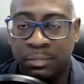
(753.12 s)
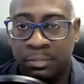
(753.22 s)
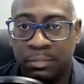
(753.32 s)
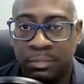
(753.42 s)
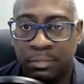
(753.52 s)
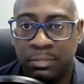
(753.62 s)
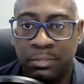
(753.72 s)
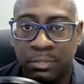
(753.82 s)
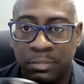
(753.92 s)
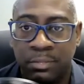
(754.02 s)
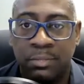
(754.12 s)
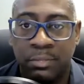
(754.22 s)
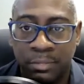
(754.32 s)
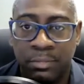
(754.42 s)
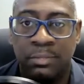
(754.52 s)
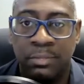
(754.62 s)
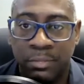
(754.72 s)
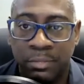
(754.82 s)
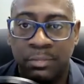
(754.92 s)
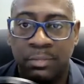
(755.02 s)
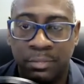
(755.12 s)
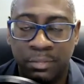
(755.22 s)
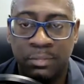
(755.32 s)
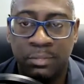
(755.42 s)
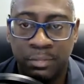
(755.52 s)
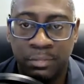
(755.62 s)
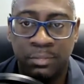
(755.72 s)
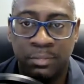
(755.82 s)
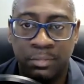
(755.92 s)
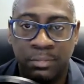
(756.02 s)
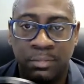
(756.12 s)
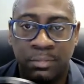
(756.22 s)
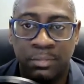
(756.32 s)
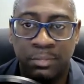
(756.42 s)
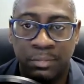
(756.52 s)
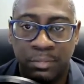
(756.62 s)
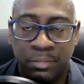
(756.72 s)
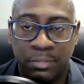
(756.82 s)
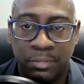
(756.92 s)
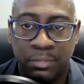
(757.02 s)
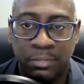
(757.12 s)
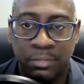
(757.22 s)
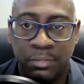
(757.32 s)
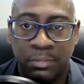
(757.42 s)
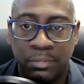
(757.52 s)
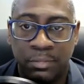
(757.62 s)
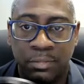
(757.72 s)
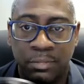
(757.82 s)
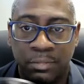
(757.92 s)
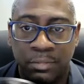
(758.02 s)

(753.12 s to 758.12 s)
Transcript: This person isn't speaking.